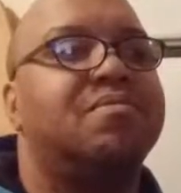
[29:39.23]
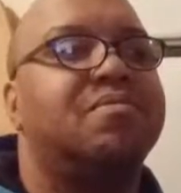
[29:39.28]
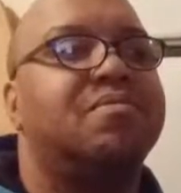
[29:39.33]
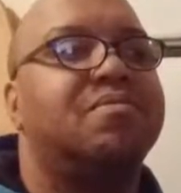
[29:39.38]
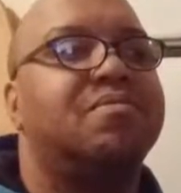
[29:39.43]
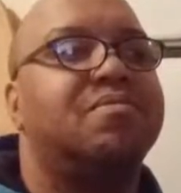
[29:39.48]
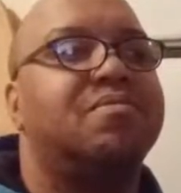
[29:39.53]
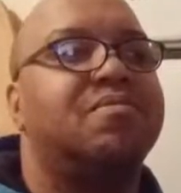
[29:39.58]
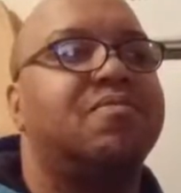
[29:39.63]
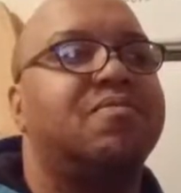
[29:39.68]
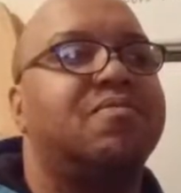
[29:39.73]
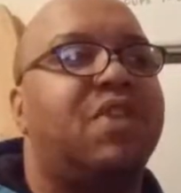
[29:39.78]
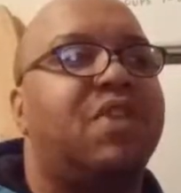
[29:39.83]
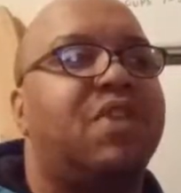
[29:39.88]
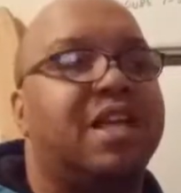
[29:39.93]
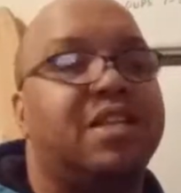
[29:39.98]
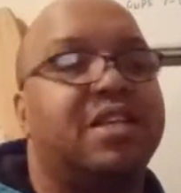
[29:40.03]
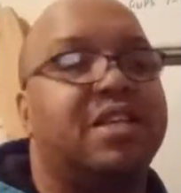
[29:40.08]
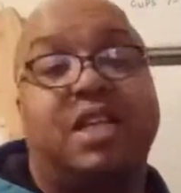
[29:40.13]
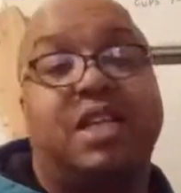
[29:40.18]

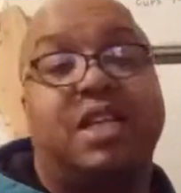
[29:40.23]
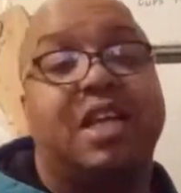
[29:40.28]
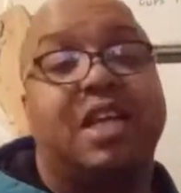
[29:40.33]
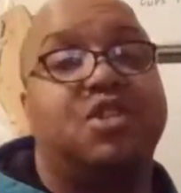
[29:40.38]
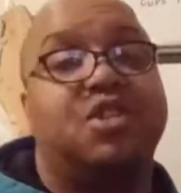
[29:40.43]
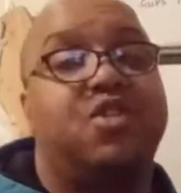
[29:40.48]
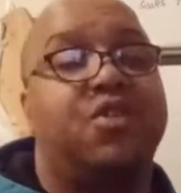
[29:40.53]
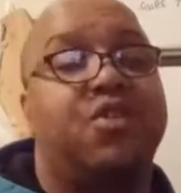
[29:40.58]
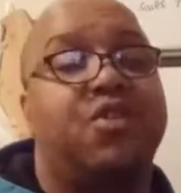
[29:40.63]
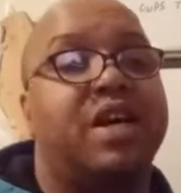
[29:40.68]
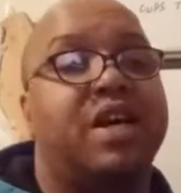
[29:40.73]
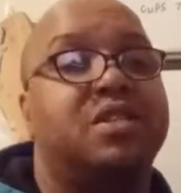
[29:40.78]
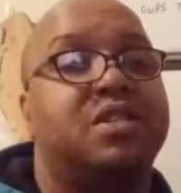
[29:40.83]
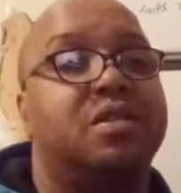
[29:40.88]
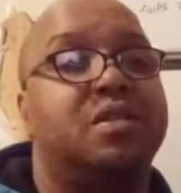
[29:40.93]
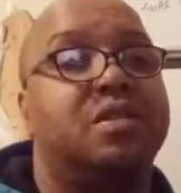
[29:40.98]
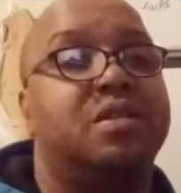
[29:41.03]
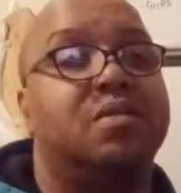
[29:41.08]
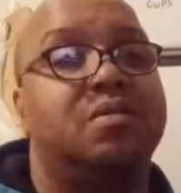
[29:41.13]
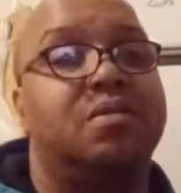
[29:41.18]
Velocity has a direction.
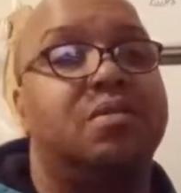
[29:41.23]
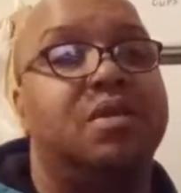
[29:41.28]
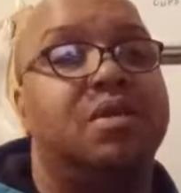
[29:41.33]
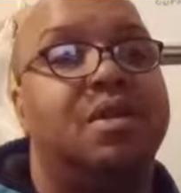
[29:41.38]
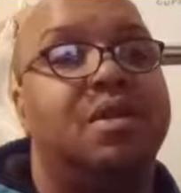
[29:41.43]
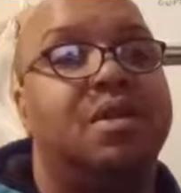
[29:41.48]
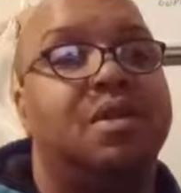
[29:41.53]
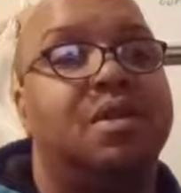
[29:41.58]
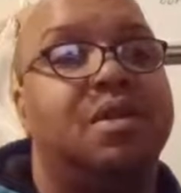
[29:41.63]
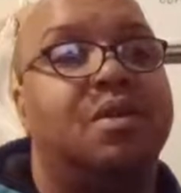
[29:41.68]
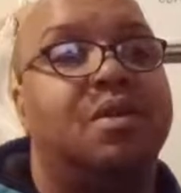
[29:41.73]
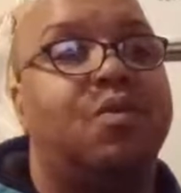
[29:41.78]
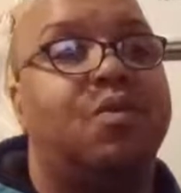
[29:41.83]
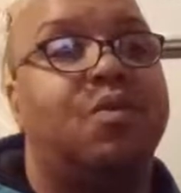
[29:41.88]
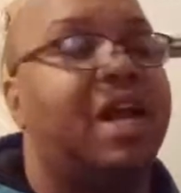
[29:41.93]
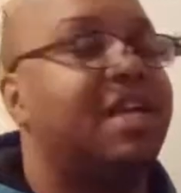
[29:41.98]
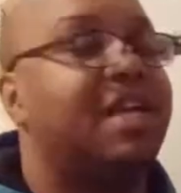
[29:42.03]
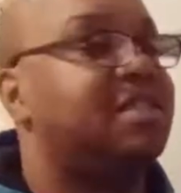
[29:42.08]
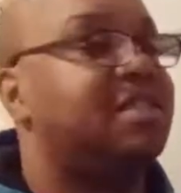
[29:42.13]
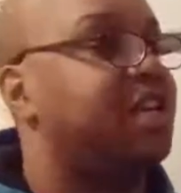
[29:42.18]
When
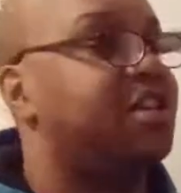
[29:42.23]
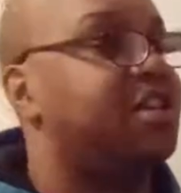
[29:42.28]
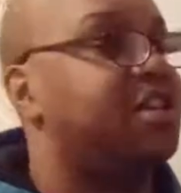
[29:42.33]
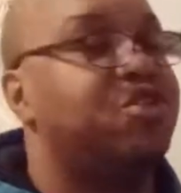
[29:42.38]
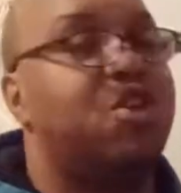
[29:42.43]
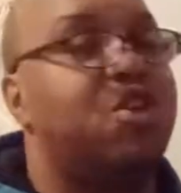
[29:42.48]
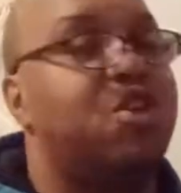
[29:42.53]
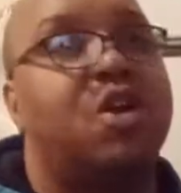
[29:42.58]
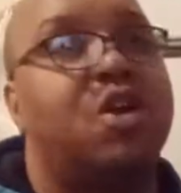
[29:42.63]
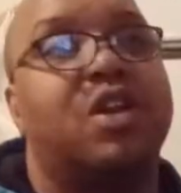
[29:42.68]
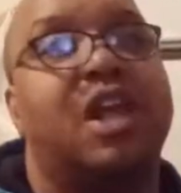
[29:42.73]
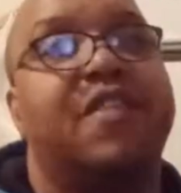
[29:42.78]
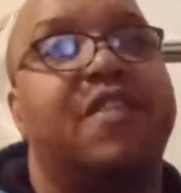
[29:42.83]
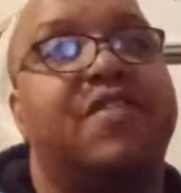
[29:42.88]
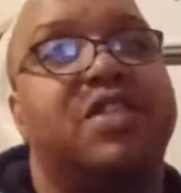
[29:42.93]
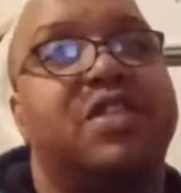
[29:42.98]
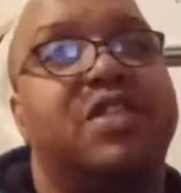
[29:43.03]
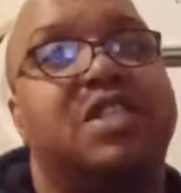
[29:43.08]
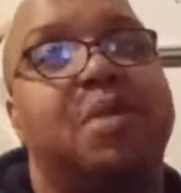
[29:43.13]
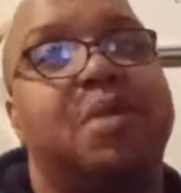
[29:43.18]
I say your dog left at
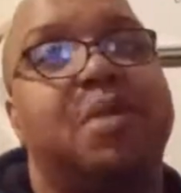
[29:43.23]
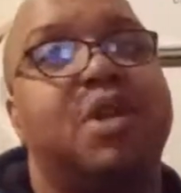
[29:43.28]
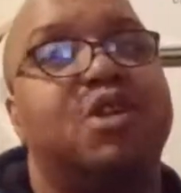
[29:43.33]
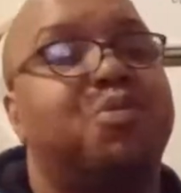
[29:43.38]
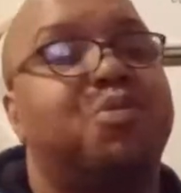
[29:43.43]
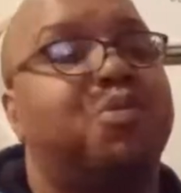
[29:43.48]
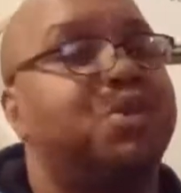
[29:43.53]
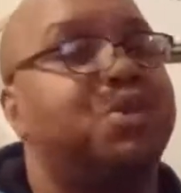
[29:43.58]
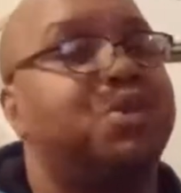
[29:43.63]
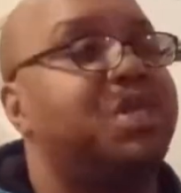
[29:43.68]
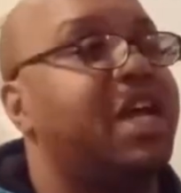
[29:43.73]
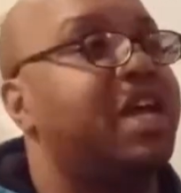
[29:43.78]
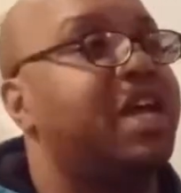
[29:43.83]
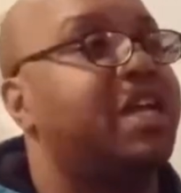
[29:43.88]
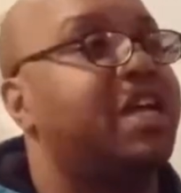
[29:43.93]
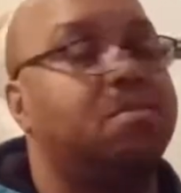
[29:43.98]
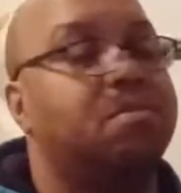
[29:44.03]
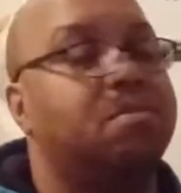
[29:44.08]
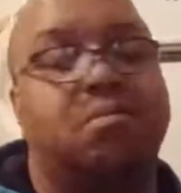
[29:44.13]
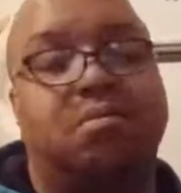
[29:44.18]
10 meters per second,
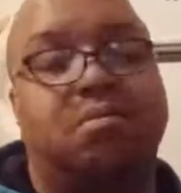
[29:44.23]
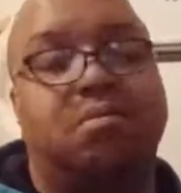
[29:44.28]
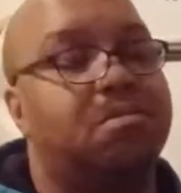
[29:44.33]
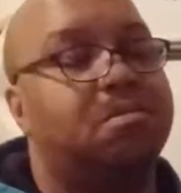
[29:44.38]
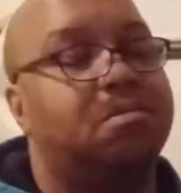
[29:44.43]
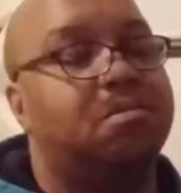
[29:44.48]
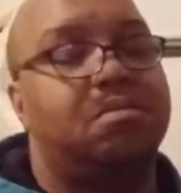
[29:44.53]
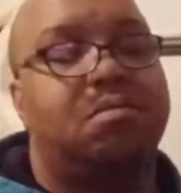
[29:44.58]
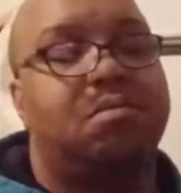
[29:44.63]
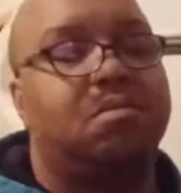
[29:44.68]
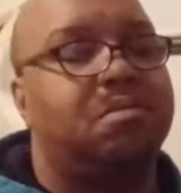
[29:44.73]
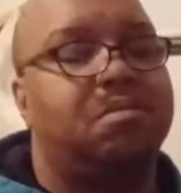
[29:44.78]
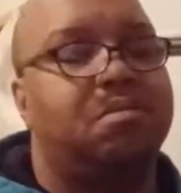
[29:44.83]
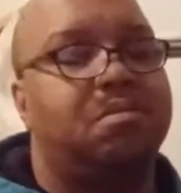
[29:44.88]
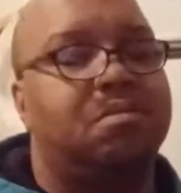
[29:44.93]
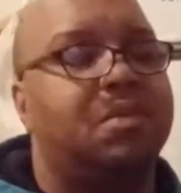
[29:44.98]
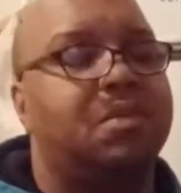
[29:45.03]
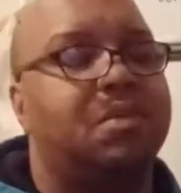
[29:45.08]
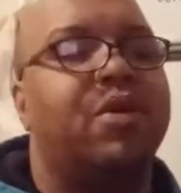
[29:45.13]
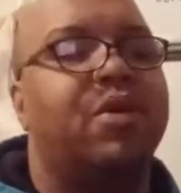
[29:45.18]

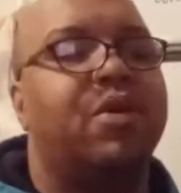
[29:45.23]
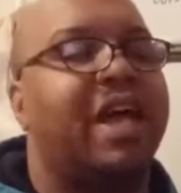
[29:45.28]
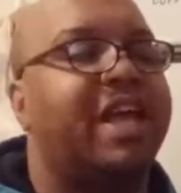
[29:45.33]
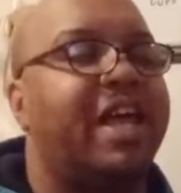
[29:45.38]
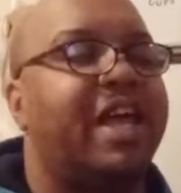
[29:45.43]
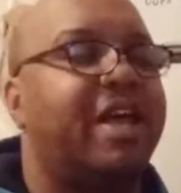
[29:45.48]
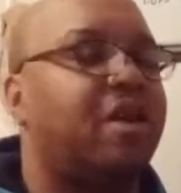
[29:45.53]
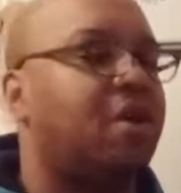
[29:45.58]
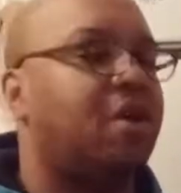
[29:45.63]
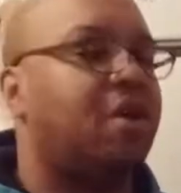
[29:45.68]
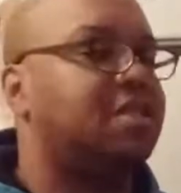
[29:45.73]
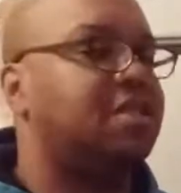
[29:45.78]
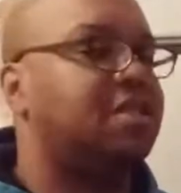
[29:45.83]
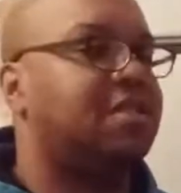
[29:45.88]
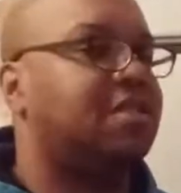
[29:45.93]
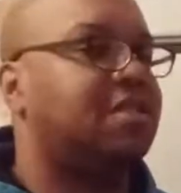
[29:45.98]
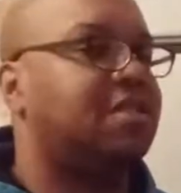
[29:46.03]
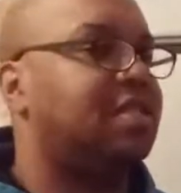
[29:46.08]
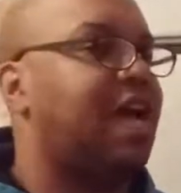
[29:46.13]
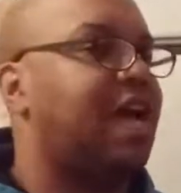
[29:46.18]
okay, Kino, that
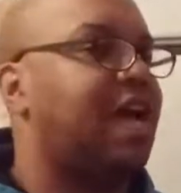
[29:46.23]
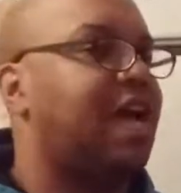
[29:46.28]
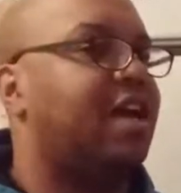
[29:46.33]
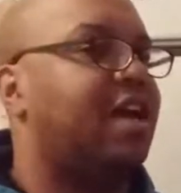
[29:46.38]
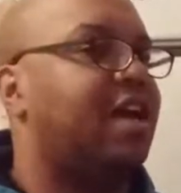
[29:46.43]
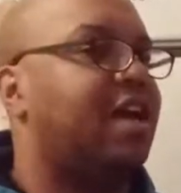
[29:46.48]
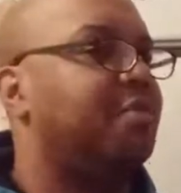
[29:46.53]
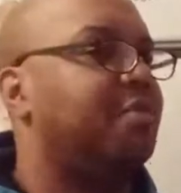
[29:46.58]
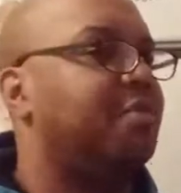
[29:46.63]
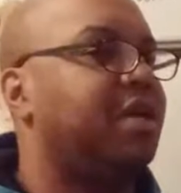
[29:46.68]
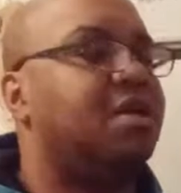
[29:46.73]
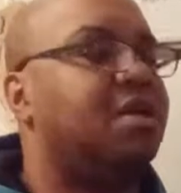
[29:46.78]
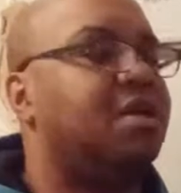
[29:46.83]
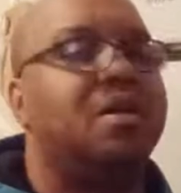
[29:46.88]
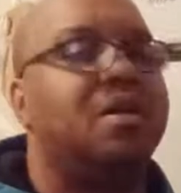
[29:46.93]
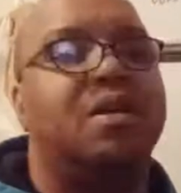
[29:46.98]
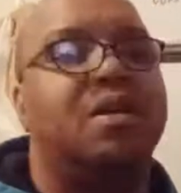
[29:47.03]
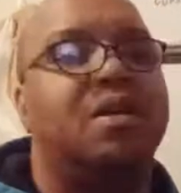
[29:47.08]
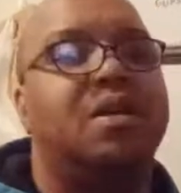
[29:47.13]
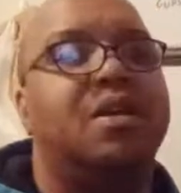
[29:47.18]
does not help me.
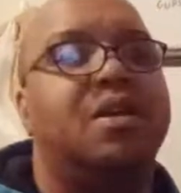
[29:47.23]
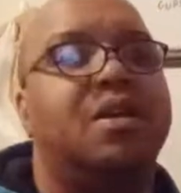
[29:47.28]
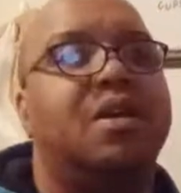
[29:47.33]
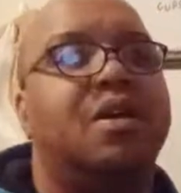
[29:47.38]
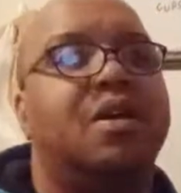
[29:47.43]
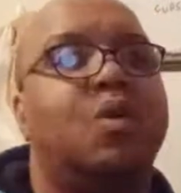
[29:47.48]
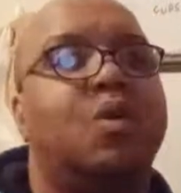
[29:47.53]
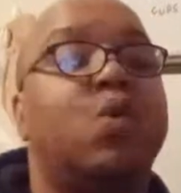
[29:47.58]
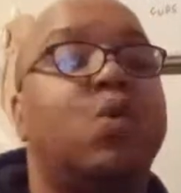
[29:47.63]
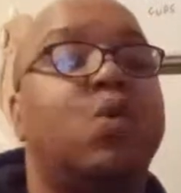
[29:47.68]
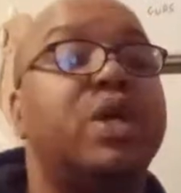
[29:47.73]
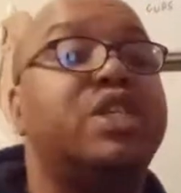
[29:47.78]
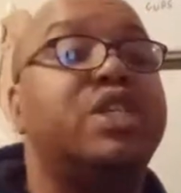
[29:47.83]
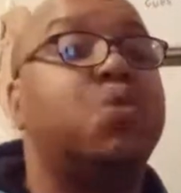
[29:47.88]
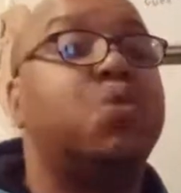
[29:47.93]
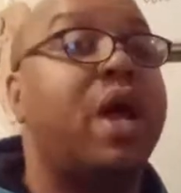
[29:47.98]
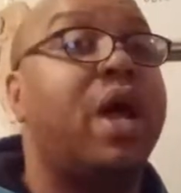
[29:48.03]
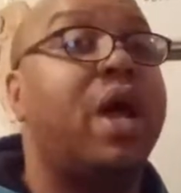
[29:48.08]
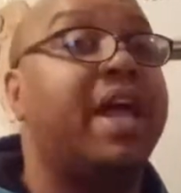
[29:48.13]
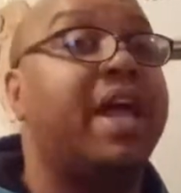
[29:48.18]
Which way?